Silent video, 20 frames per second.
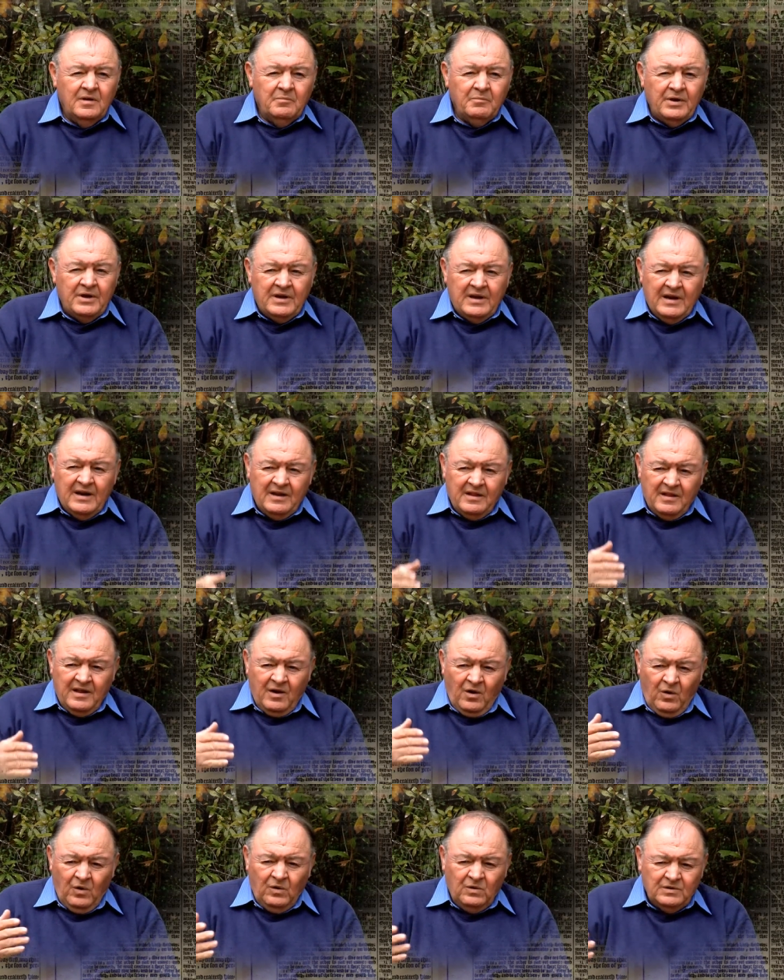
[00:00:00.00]
but yet
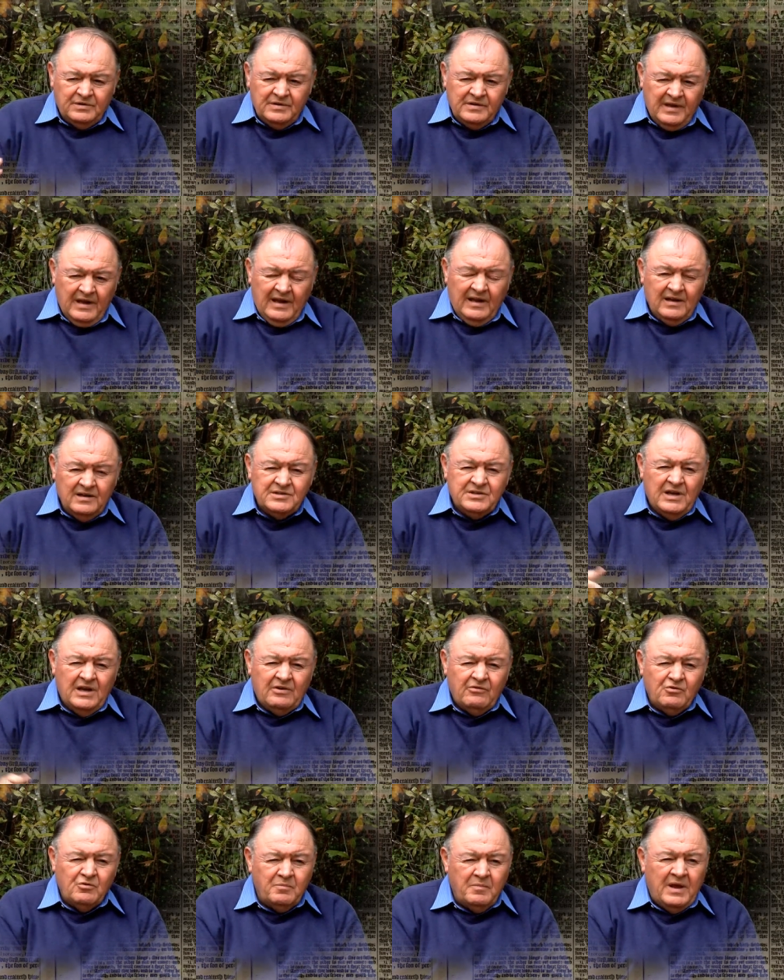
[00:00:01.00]
they hold to the
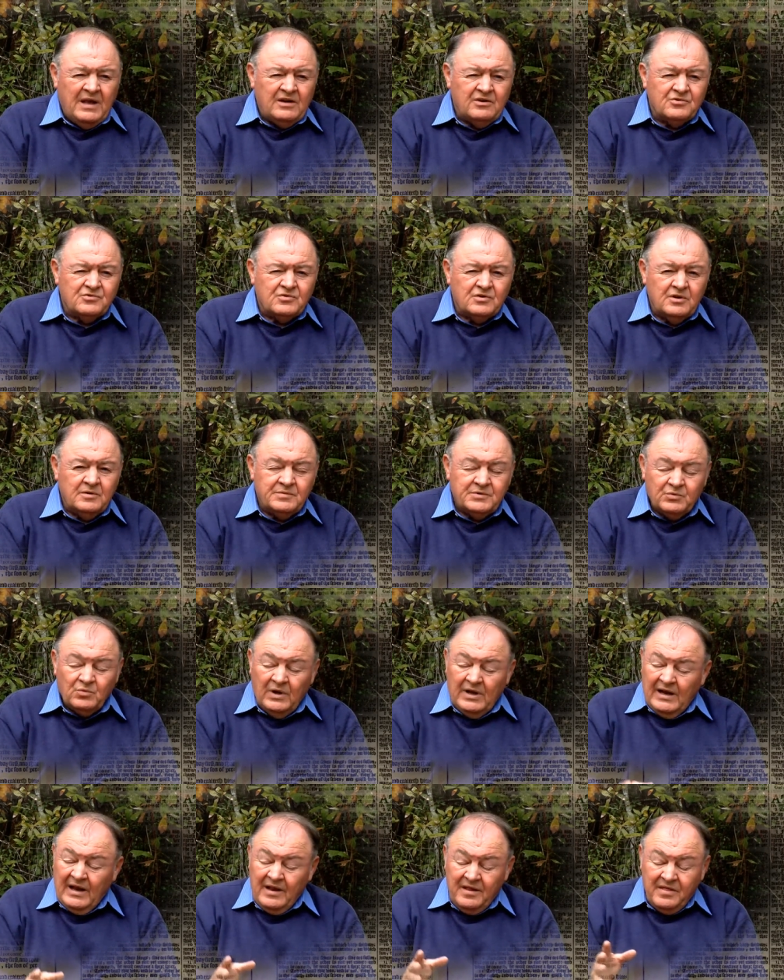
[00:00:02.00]
Alexandrian manuscripts,
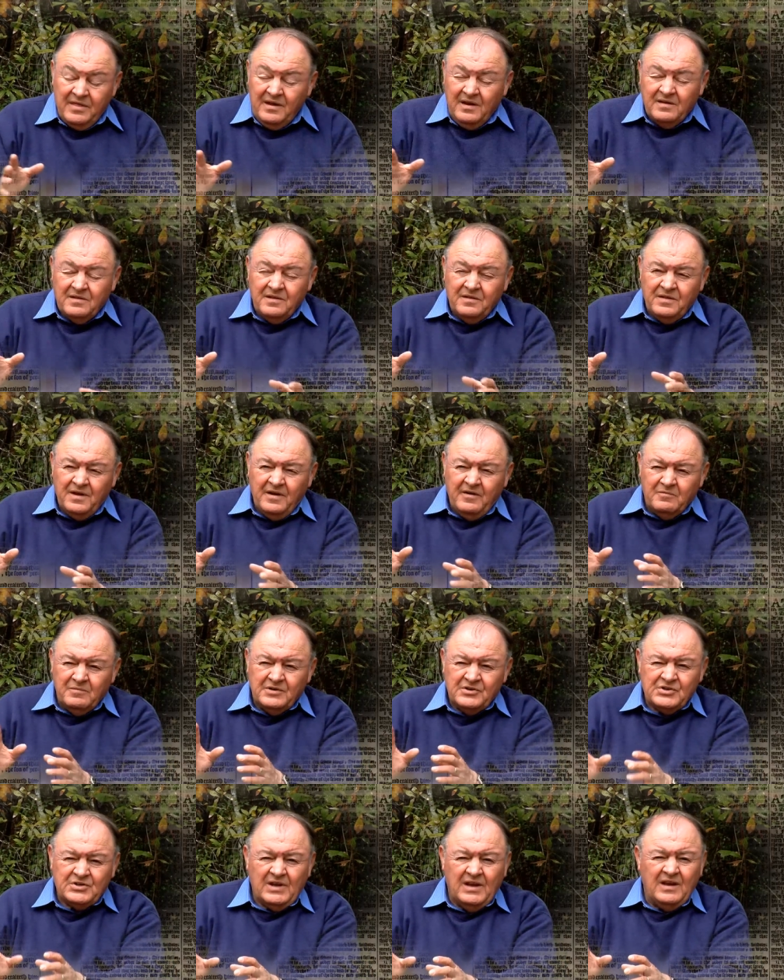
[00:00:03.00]
while I think that they are
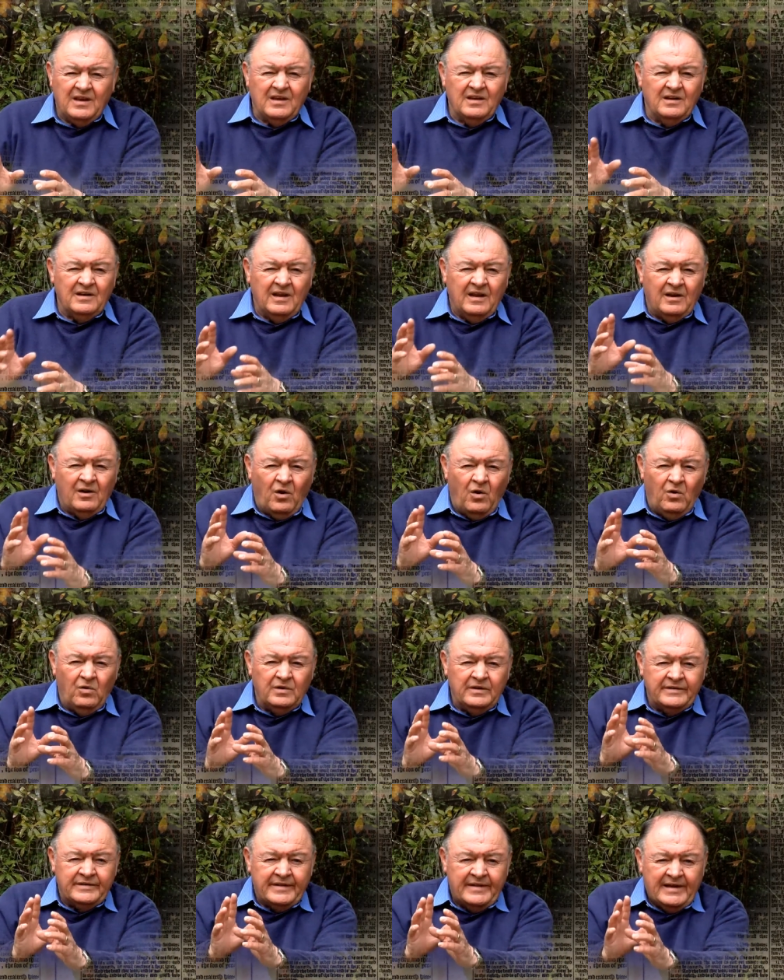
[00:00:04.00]
mistaken in
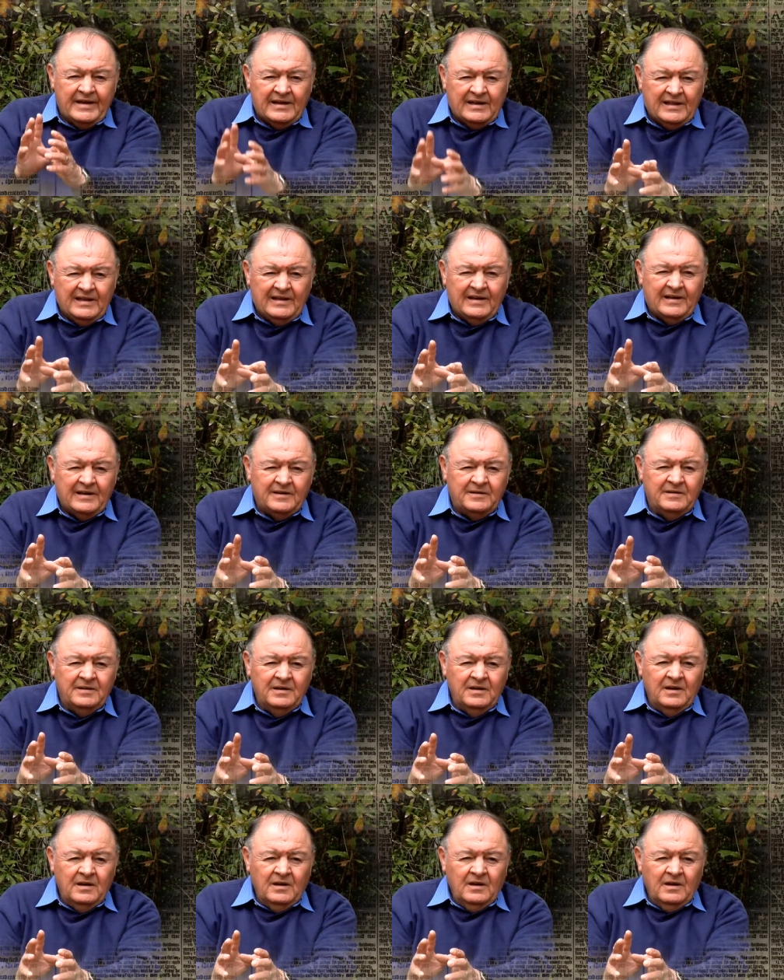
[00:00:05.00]
holding to that line,